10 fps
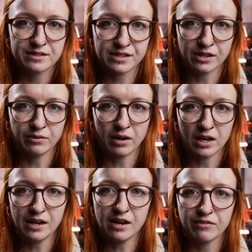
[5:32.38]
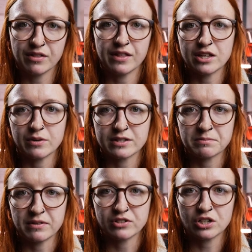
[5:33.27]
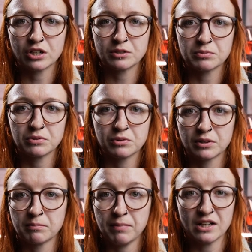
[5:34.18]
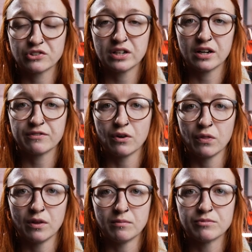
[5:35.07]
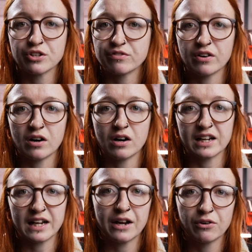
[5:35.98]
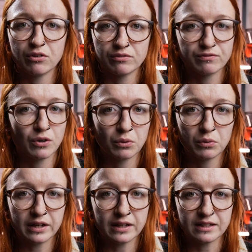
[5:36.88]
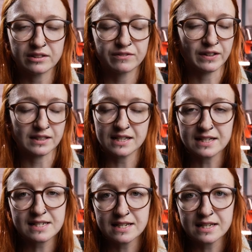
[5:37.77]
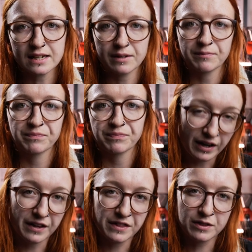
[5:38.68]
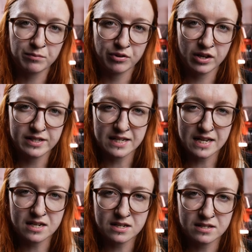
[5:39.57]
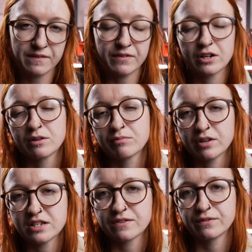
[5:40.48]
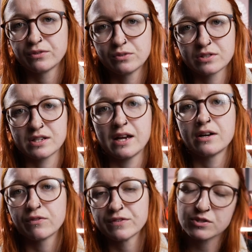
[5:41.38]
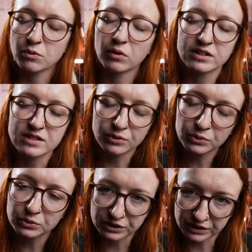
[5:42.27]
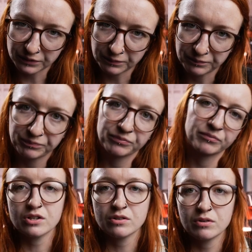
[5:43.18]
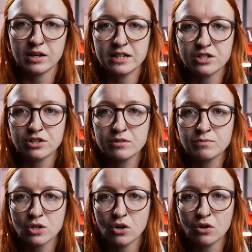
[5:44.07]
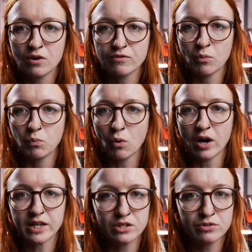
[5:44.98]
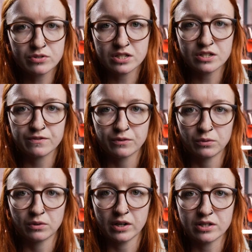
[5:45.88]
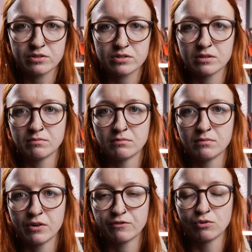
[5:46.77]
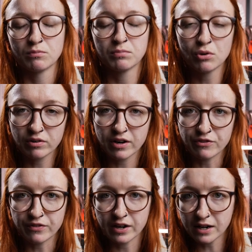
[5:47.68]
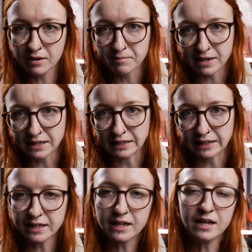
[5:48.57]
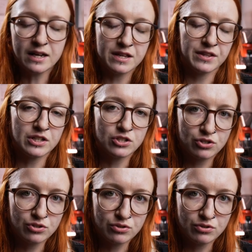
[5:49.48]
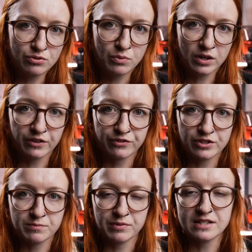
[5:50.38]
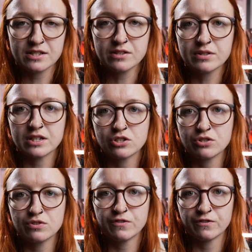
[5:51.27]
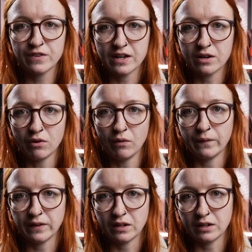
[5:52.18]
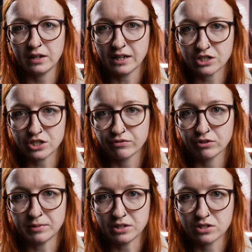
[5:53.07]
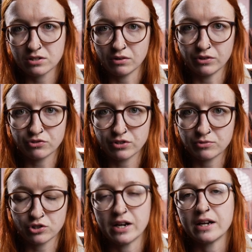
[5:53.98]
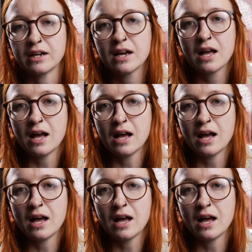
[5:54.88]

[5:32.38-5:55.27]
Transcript: So I love that they're U S B rechargeable. The battery life on them so far, I cannot fault it. It's fantastic. And I think the price is a very good price for a scale of this quality also. So in terms of what I use these for, I use them for pour over mainly. They do work for espresso. They do fit on the Gaggia Ruby, just on the drip tray.